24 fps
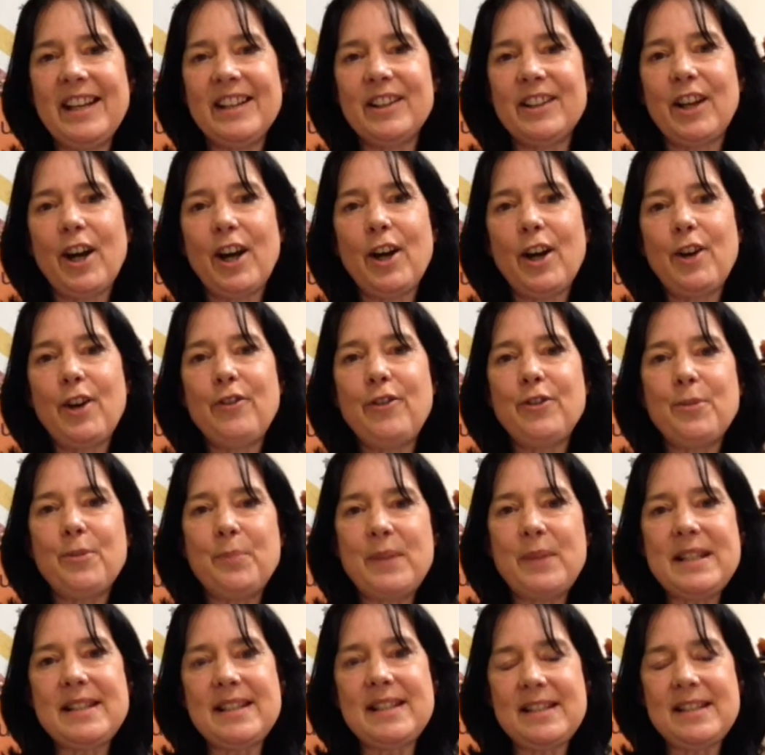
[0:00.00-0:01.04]
go from
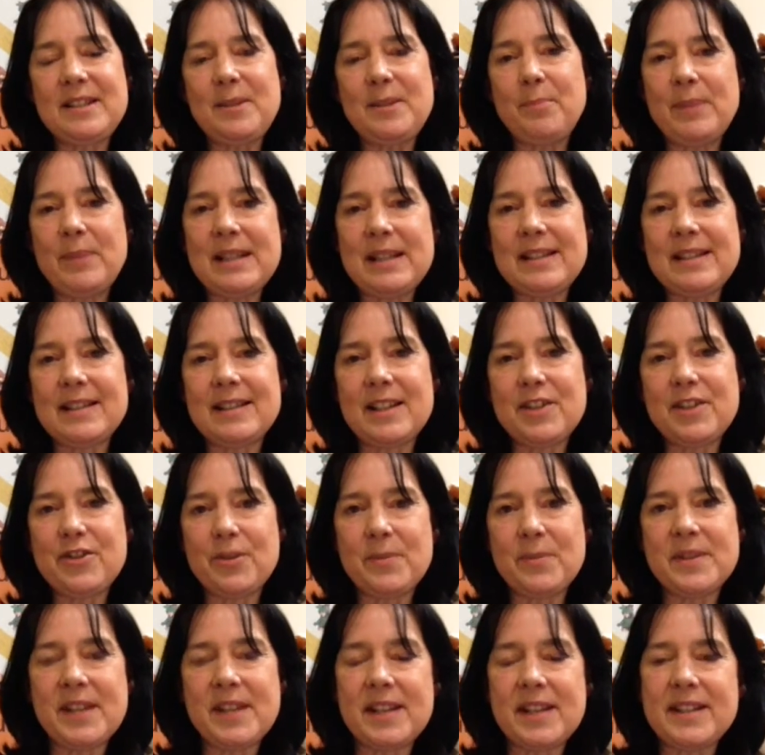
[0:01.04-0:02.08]
business to business,
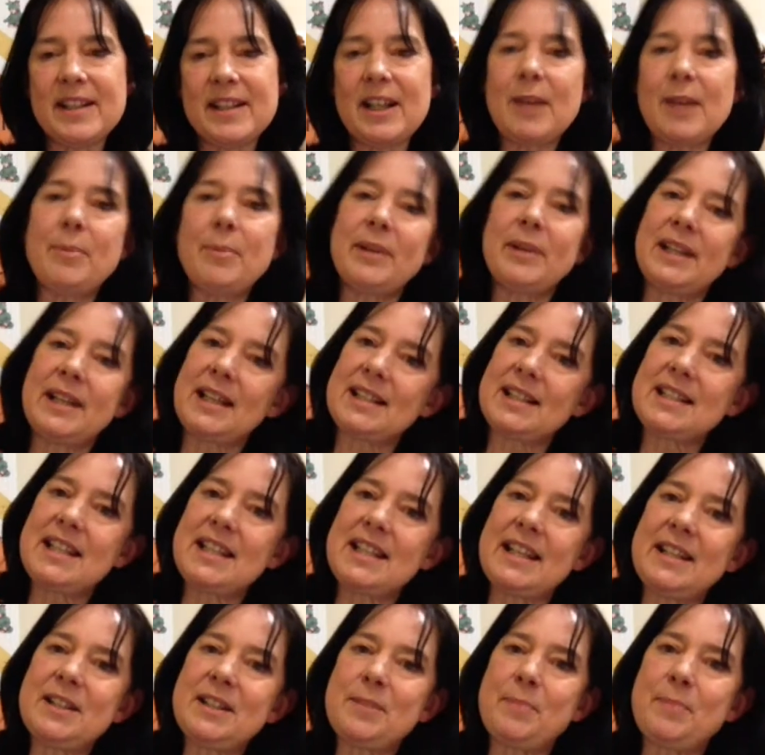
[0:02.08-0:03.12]
from setting up an
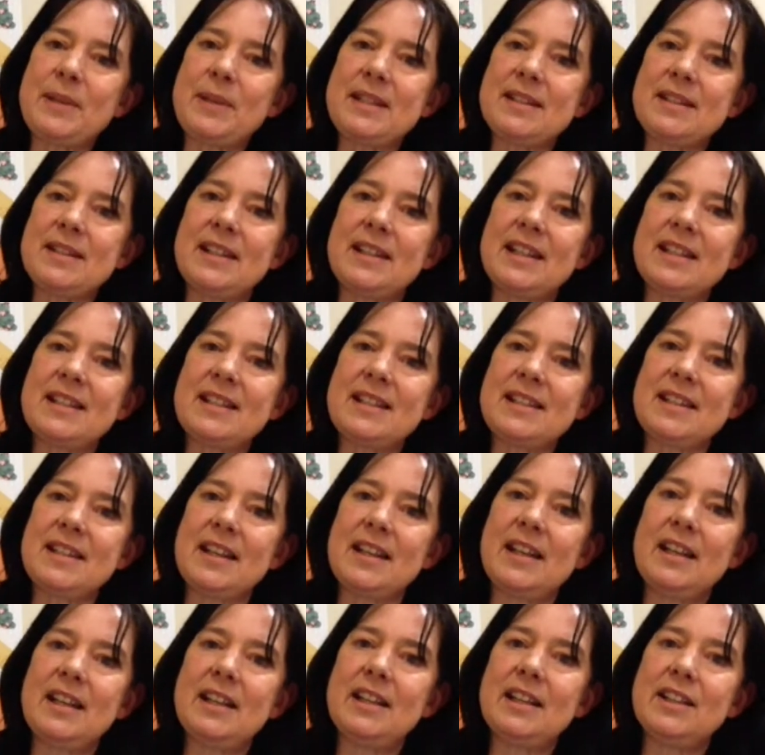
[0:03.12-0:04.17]
antiques business
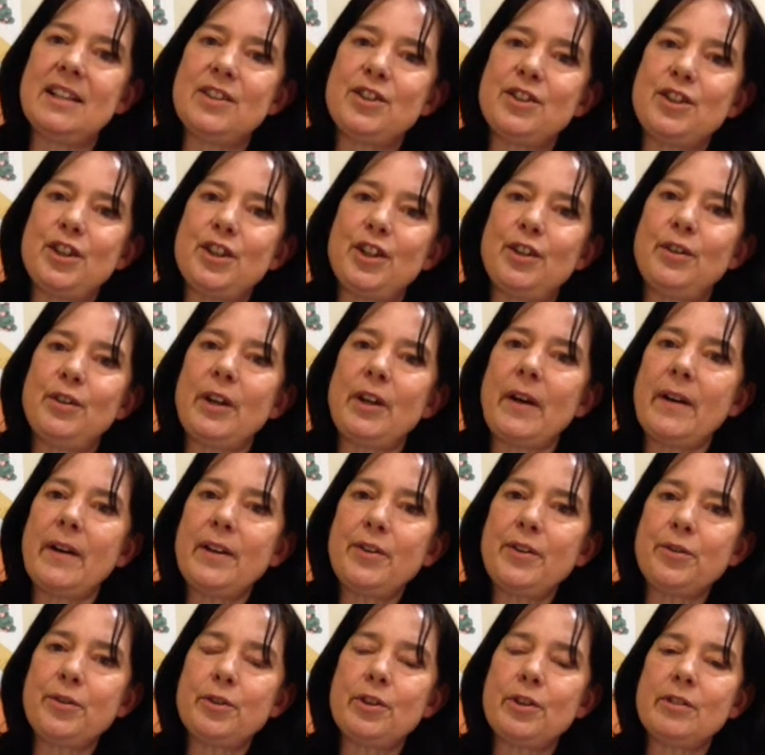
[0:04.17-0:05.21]
to going
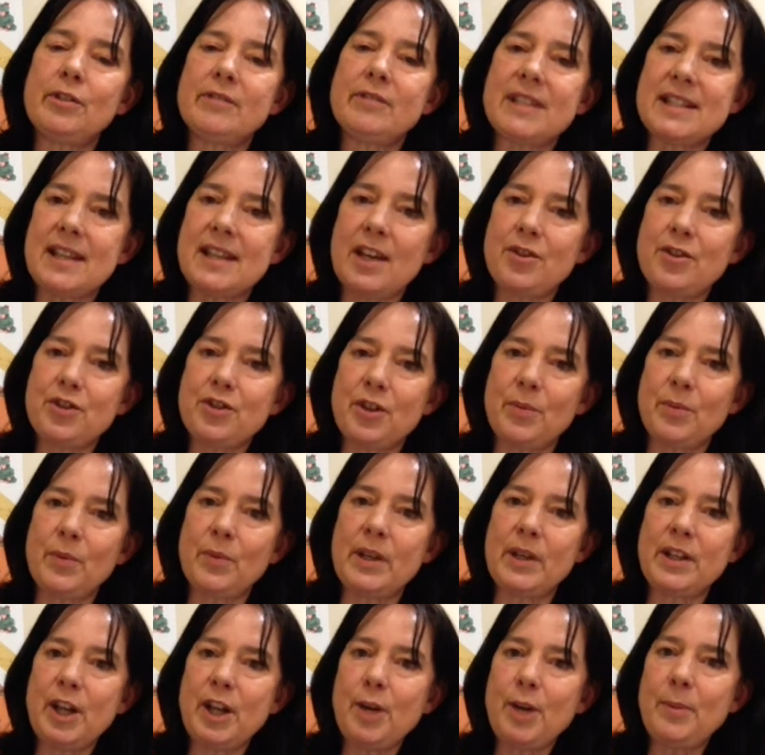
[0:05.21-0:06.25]
through a recession
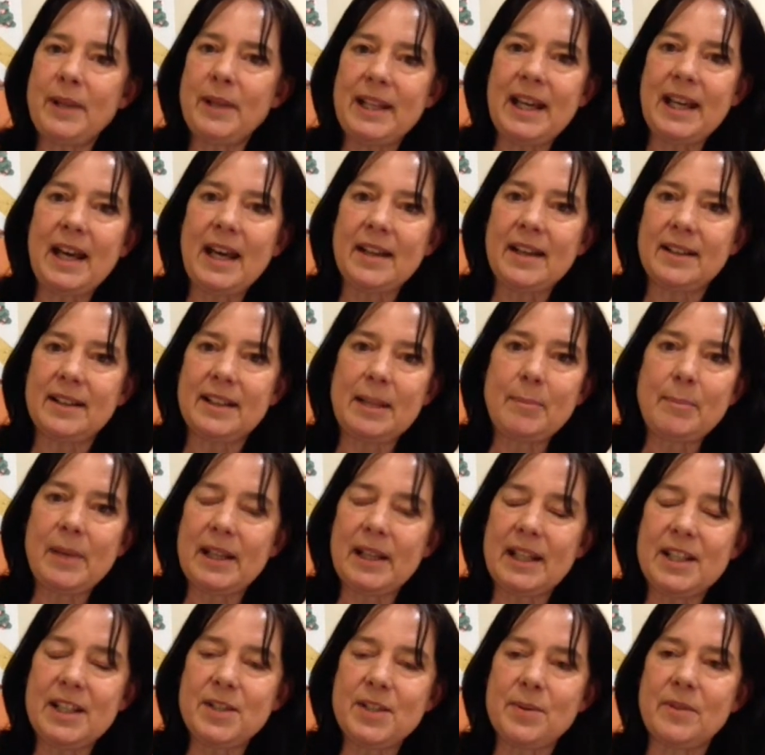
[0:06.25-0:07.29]
where nobody had any
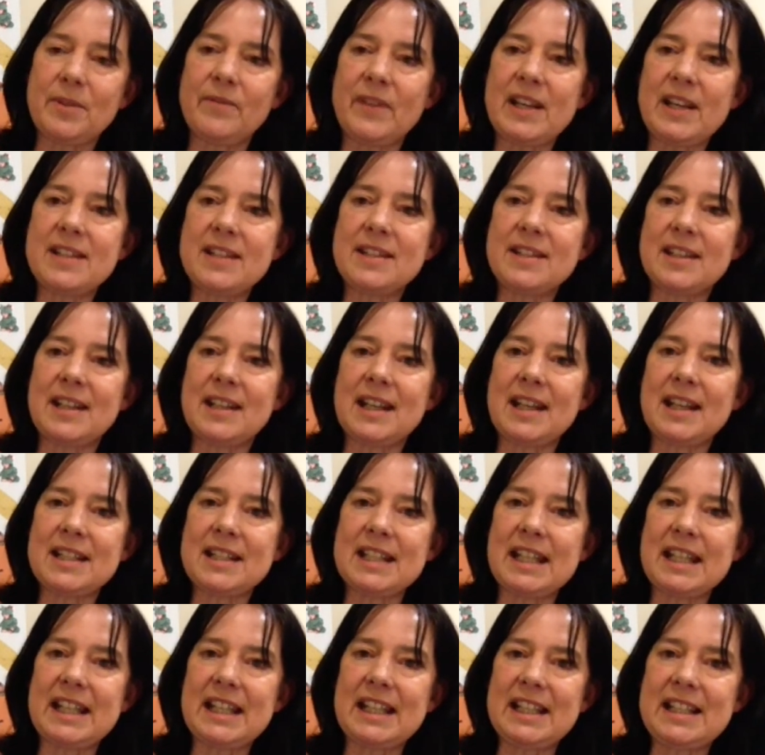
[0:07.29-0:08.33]
money to invest in
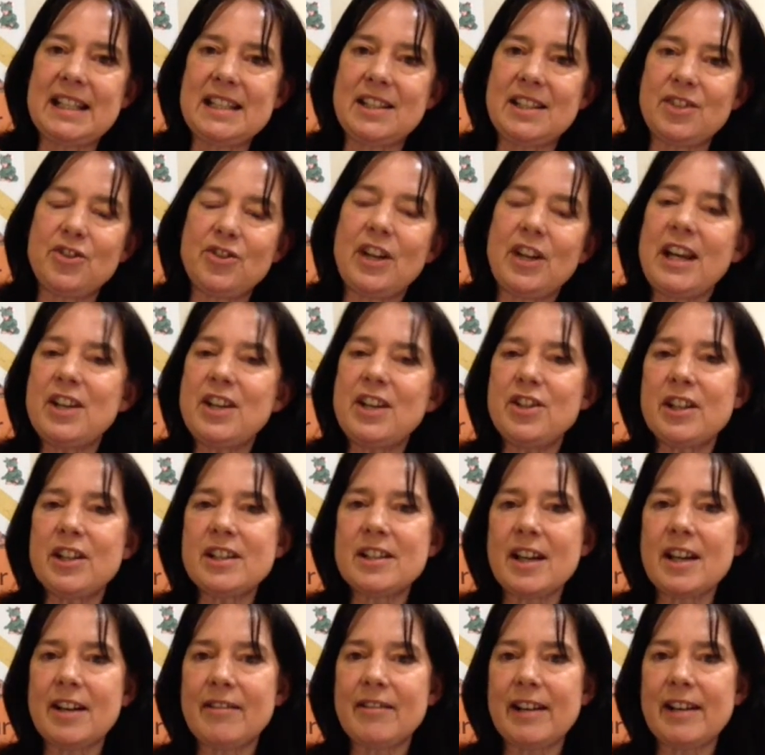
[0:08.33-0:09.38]
antiques, to changing
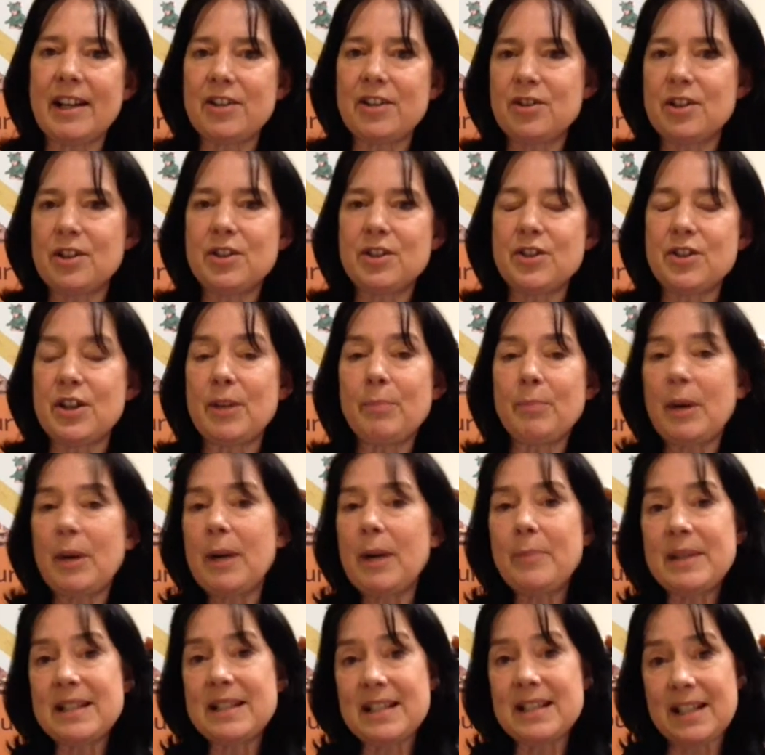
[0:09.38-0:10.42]
direction and doing
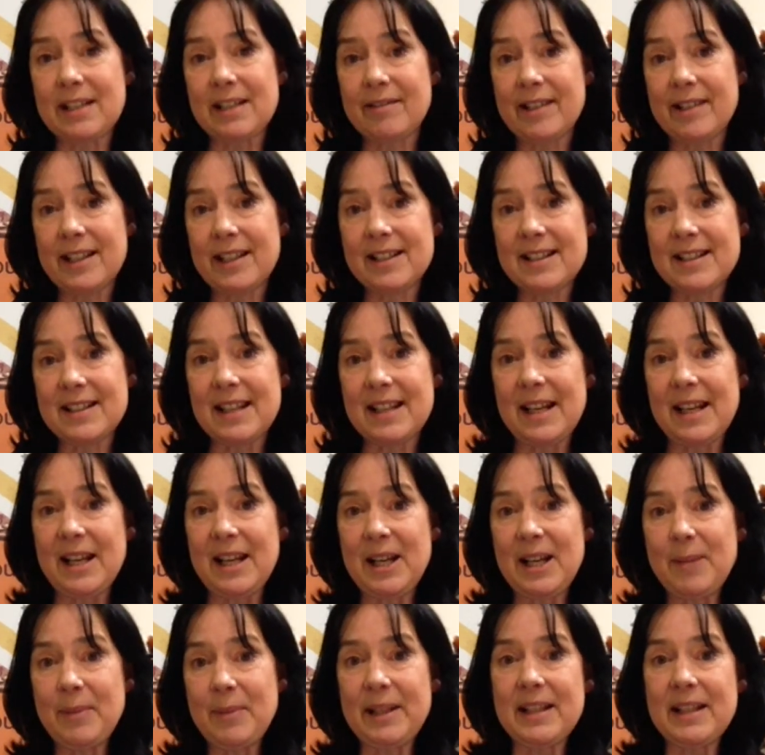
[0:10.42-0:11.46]
pub interiors
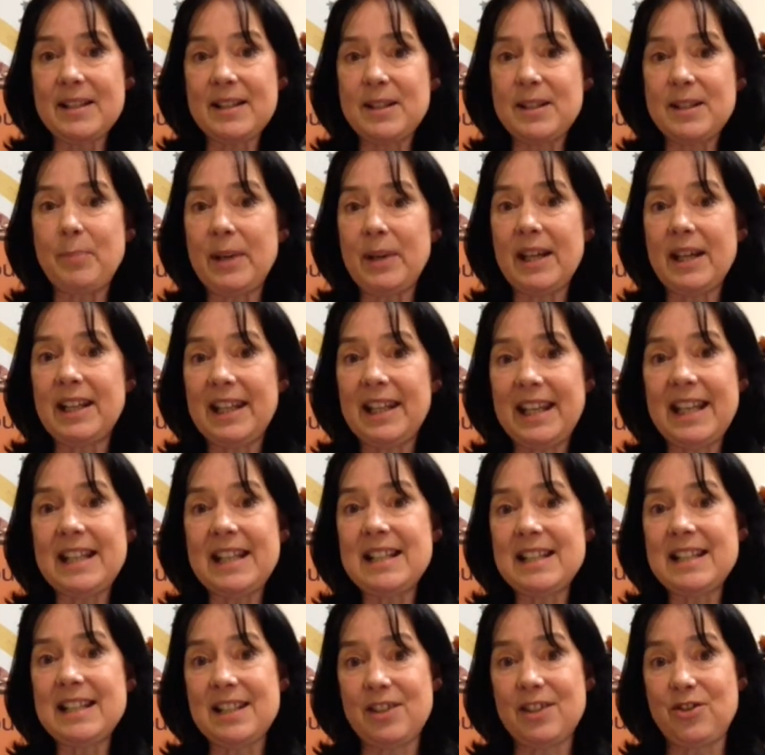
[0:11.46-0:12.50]
because the Burney
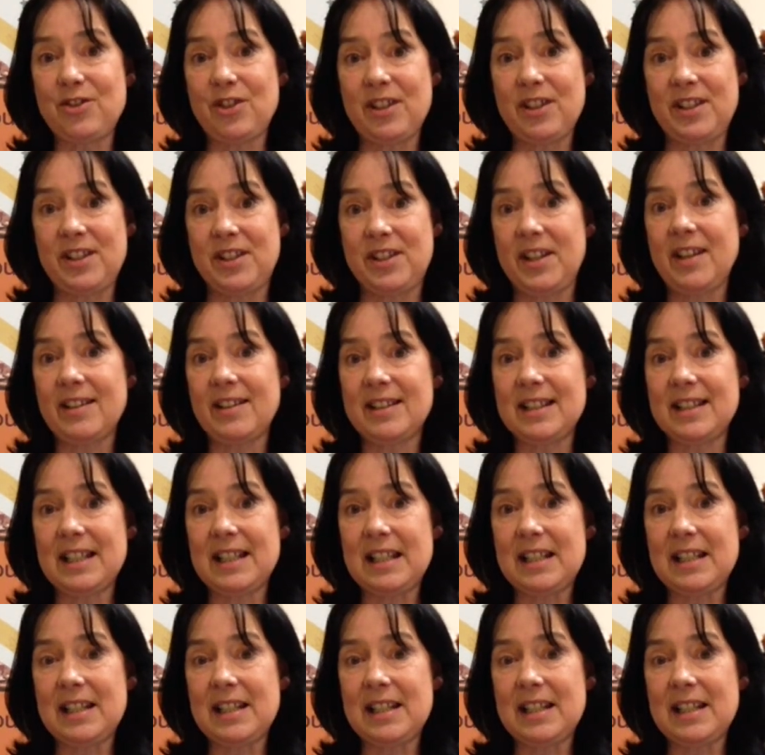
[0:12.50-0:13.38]
Inns had just started.